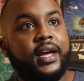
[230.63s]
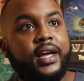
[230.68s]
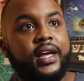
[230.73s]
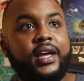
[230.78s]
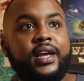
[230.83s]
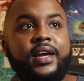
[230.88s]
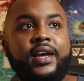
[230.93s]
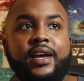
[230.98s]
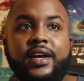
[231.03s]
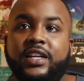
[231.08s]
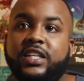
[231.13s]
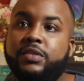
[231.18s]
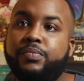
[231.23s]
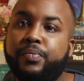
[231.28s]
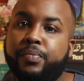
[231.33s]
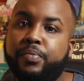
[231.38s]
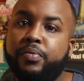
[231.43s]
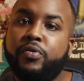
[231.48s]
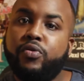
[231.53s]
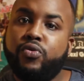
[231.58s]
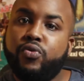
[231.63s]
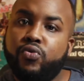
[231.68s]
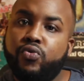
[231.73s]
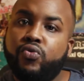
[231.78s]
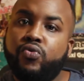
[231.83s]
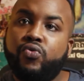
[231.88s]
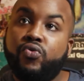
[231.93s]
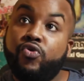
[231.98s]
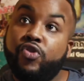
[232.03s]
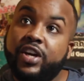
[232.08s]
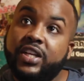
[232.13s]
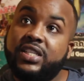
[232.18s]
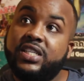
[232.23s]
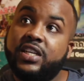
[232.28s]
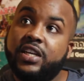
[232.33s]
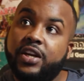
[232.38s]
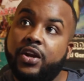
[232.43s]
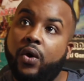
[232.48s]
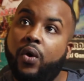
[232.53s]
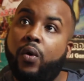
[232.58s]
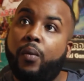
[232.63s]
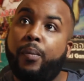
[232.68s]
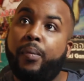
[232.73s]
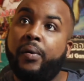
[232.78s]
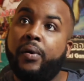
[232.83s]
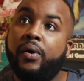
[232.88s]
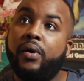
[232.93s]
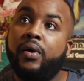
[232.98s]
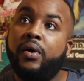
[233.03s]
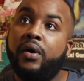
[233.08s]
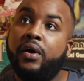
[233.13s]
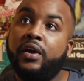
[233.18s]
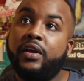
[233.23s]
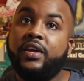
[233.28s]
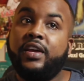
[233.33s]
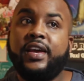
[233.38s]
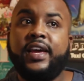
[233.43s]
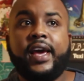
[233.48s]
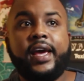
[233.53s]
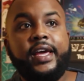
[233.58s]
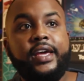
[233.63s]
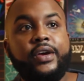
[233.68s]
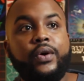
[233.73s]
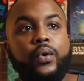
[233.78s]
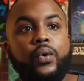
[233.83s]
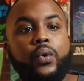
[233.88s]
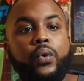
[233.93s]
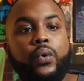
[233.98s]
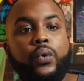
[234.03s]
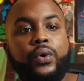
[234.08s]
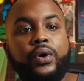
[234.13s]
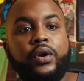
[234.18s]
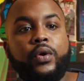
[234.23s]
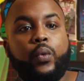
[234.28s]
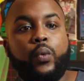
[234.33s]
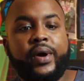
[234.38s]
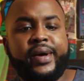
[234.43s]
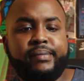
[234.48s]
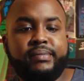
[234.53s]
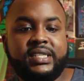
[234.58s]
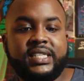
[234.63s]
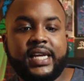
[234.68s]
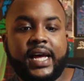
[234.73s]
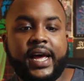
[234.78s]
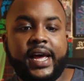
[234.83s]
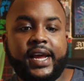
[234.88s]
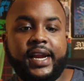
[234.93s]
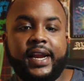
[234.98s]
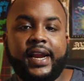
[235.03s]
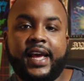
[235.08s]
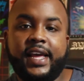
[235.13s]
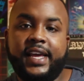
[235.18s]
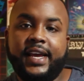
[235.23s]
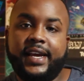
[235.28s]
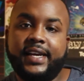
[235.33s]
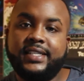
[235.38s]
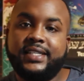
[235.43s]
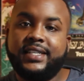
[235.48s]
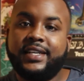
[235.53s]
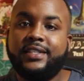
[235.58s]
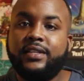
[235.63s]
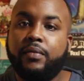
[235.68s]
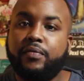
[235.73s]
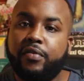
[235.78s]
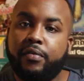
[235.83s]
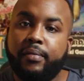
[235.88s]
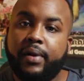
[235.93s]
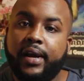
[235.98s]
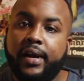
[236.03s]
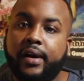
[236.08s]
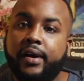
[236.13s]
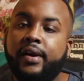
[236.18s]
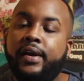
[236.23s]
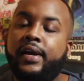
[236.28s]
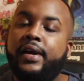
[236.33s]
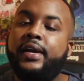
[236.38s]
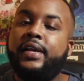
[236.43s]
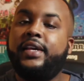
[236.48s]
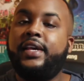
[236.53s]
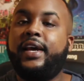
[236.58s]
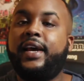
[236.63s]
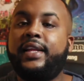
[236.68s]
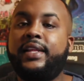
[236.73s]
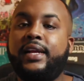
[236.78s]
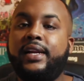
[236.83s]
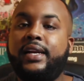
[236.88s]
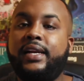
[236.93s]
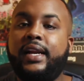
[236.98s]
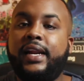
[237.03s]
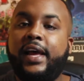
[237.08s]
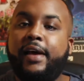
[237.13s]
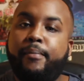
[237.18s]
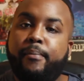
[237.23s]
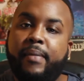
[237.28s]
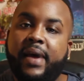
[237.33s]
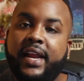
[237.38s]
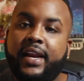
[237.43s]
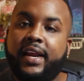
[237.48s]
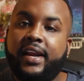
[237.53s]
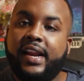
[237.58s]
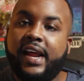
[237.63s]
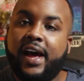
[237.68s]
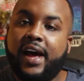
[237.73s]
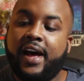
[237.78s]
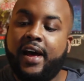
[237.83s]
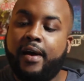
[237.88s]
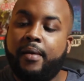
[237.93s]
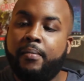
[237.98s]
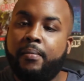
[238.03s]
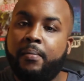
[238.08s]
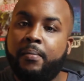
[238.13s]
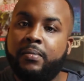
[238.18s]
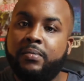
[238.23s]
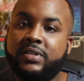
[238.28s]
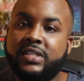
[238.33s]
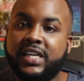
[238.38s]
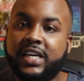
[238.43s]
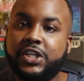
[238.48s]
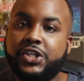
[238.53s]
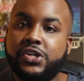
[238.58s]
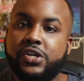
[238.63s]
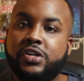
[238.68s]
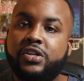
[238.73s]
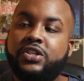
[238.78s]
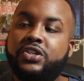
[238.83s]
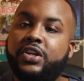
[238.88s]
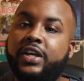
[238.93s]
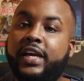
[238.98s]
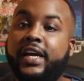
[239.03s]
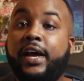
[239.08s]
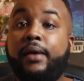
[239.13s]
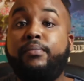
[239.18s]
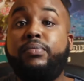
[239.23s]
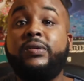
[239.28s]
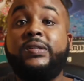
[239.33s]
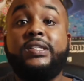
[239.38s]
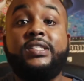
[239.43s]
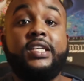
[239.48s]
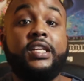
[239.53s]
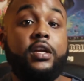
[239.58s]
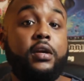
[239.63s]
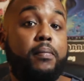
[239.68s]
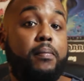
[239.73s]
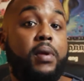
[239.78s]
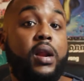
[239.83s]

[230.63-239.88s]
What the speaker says: it's pretty dope. You get your own website that you can set up from there. You get a little embedded section so you can put it in your